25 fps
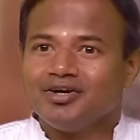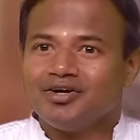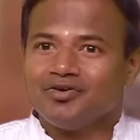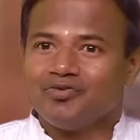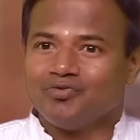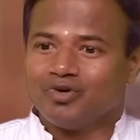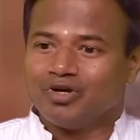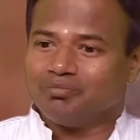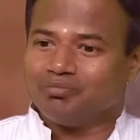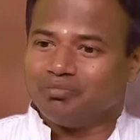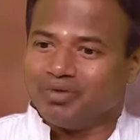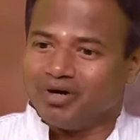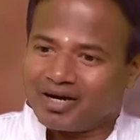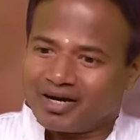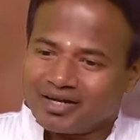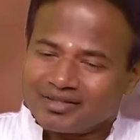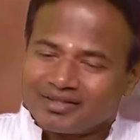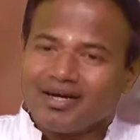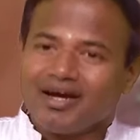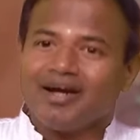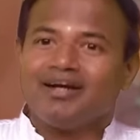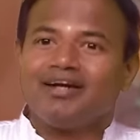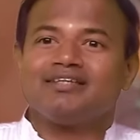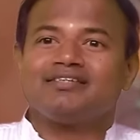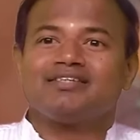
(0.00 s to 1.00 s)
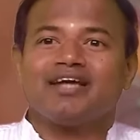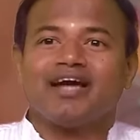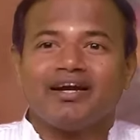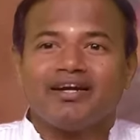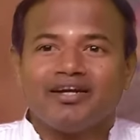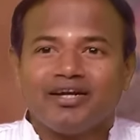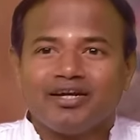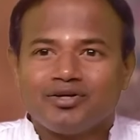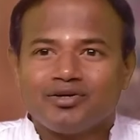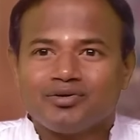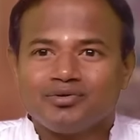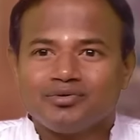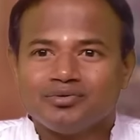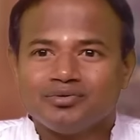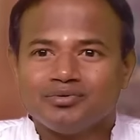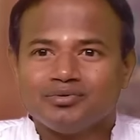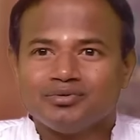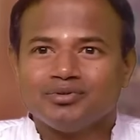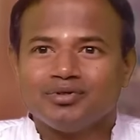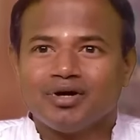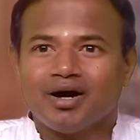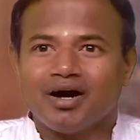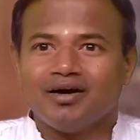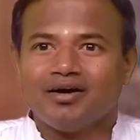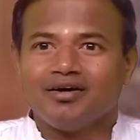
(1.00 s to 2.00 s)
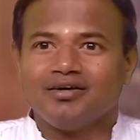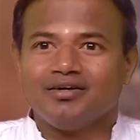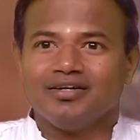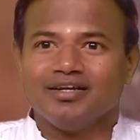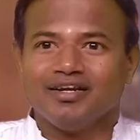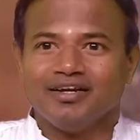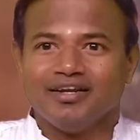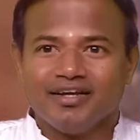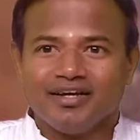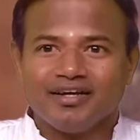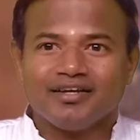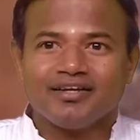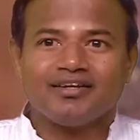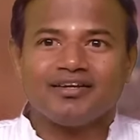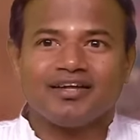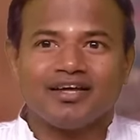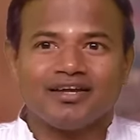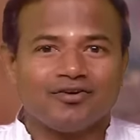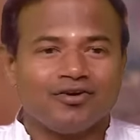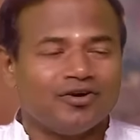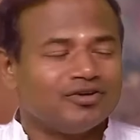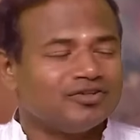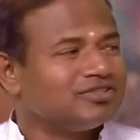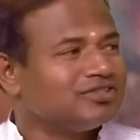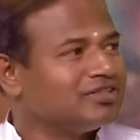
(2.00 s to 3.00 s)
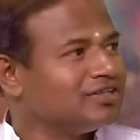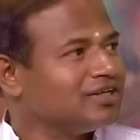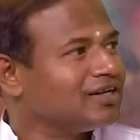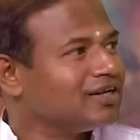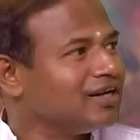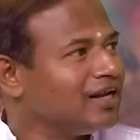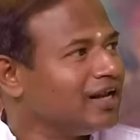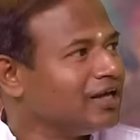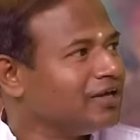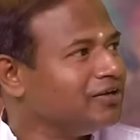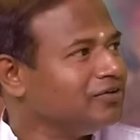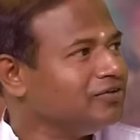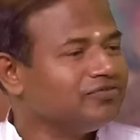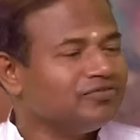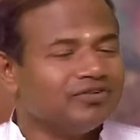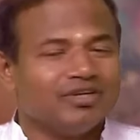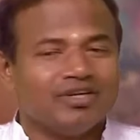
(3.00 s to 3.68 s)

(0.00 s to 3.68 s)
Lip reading: when Bharata decided to lead an austere life